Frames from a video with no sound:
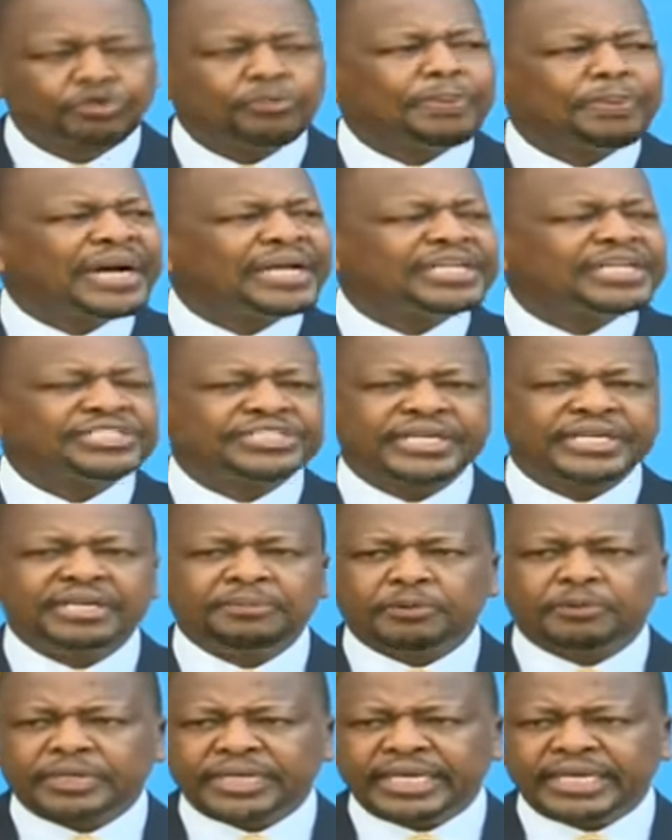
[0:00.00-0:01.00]
punish
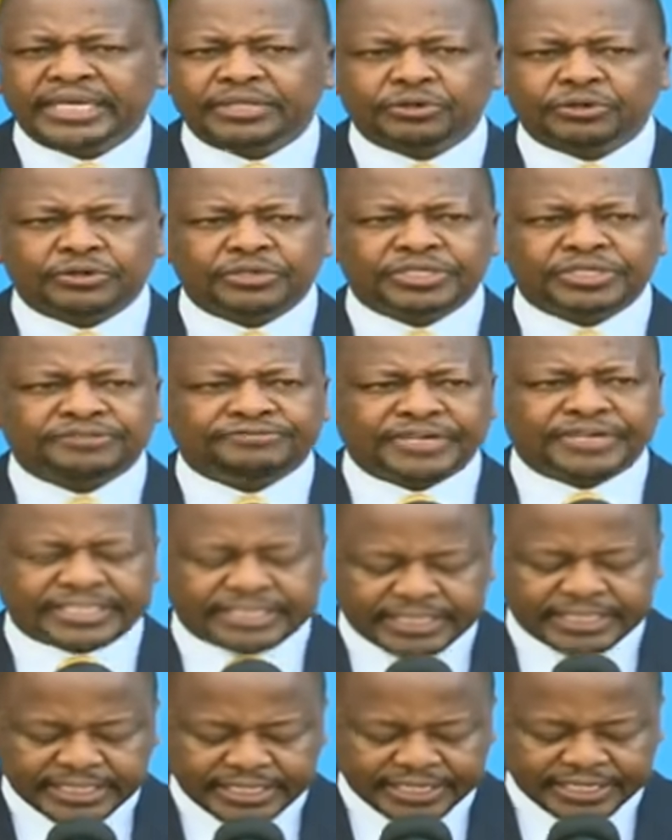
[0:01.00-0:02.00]
anybody in those
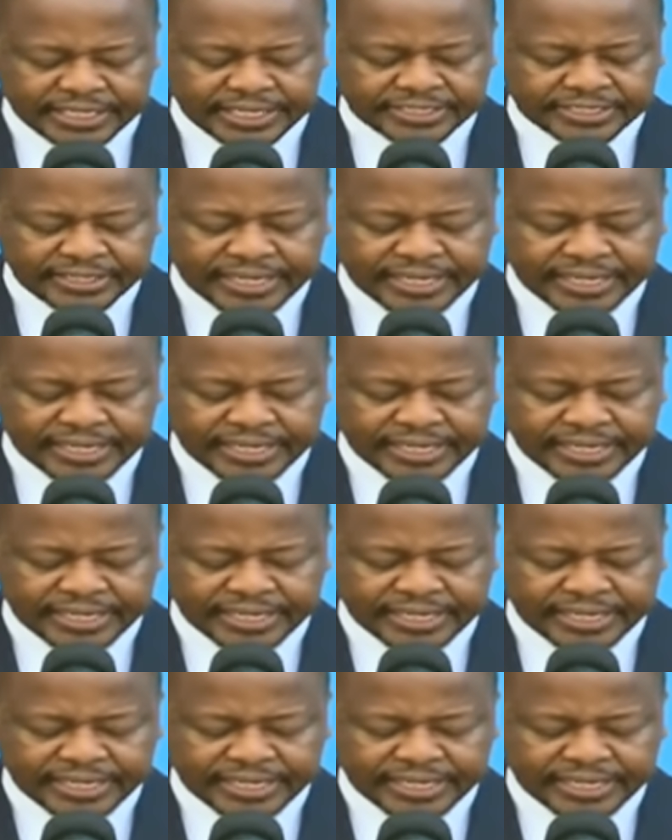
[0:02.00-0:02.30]
affected areas.